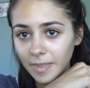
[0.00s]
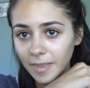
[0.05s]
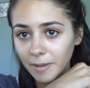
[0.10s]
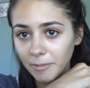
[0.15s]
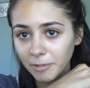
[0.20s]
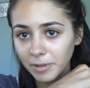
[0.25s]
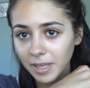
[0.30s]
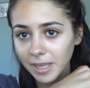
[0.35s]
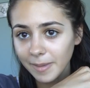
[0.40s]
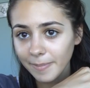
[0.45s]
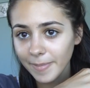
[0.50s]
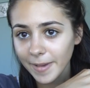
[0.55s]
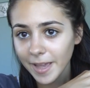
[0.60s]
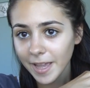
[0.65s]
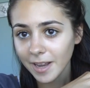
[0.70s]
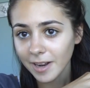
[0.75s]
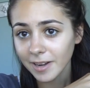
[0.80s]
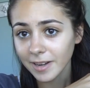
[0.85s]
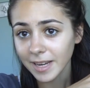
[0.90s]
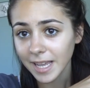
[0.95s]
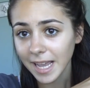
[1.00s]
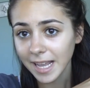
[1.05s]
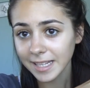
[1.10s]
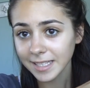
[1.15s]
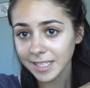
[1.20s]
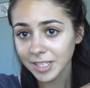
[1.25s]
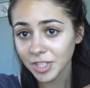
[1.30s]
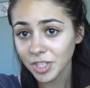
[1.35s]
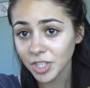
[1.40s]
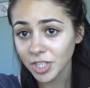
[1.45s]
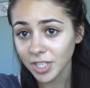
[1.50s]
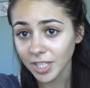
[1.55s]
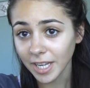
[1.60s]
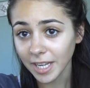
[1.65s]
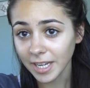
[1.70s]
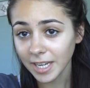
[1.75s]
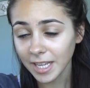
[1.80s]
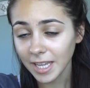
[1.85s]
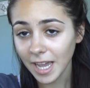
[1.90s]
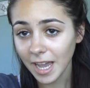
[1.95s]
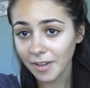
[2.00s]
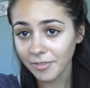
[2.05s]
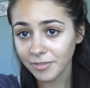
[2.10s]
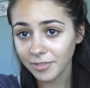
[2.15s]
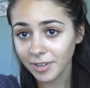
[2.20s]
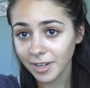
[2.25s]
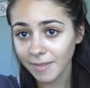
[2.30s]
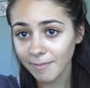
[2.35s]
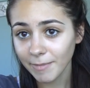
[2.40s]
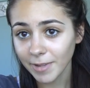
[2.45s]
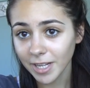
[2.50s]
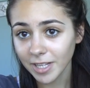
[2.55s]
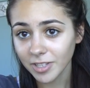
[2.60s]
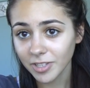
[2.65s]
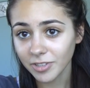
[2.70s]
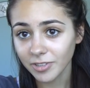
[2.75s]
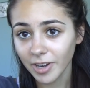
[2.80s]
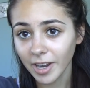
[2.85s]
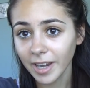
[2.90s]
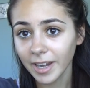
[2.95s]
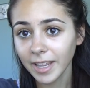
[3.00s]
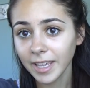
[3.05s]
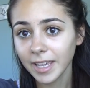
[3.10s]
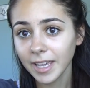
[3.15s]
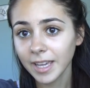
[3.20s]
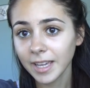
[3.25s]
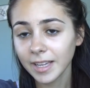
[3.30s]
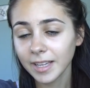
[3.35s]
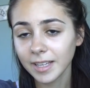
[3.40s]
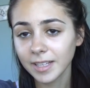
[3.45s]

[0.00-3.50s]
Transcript: that will keep my hair nice and shiny after I'm done straightening it,